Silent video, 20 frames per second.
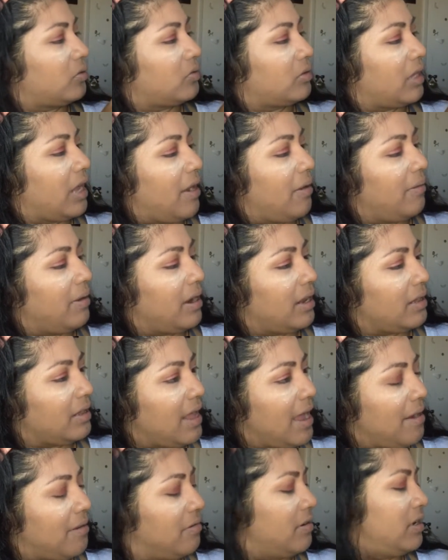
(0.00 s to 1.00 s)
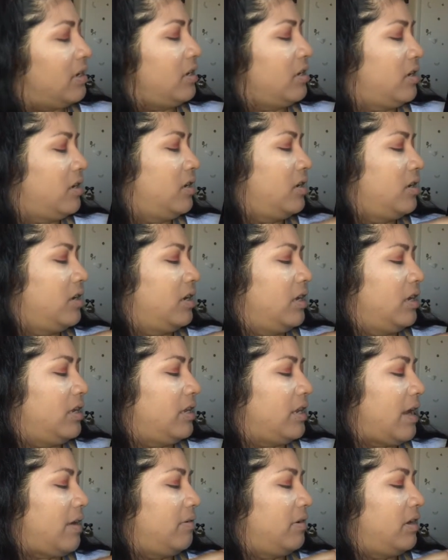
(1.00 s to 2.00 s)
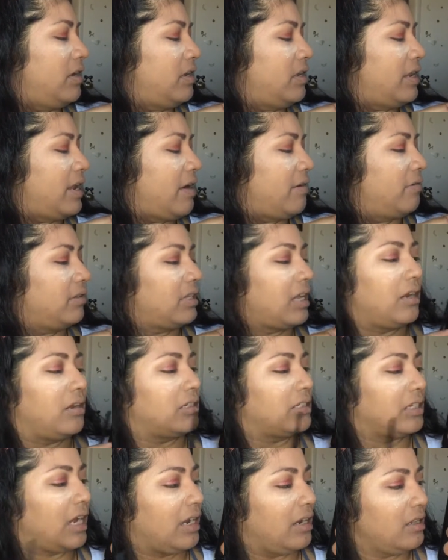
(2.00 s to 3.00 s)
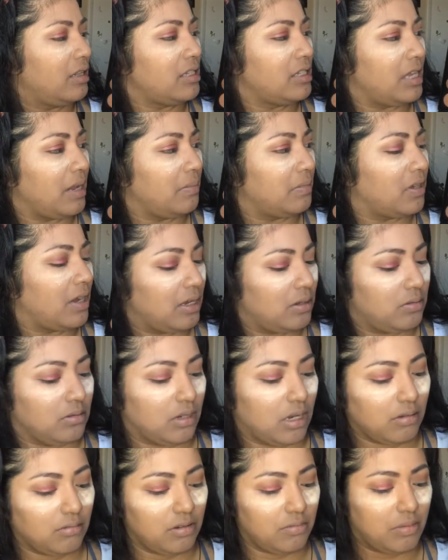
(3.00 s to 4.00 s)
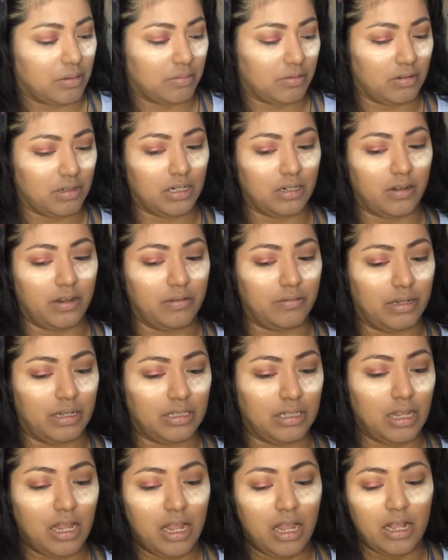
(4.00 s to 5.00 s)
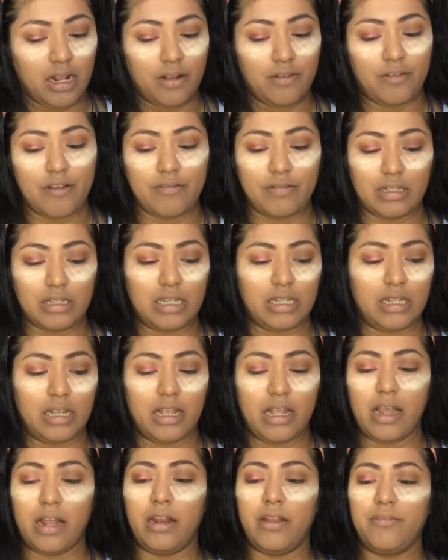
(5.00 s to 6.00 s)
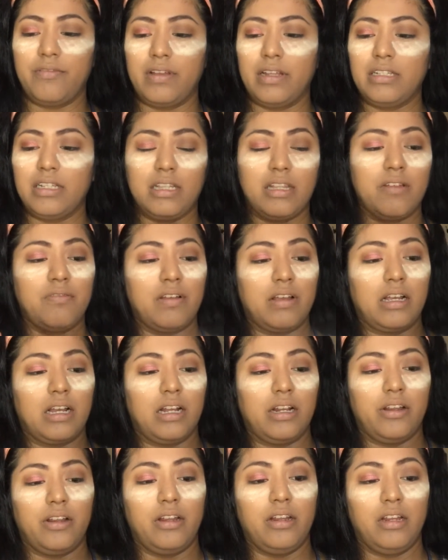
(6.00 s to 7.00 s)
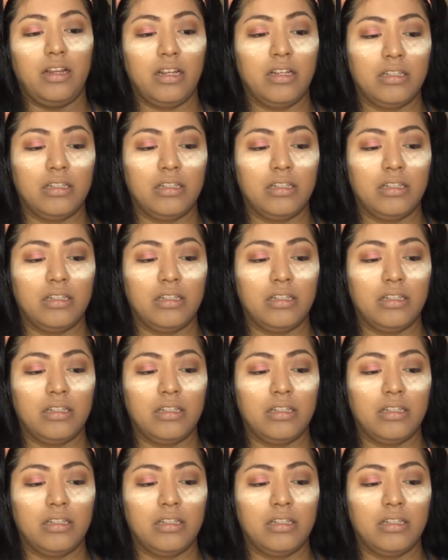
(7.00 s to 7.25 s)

that one and that one. And that one and that one. That looks kind of the same, so I do not remember what color it was. And if it's a different color,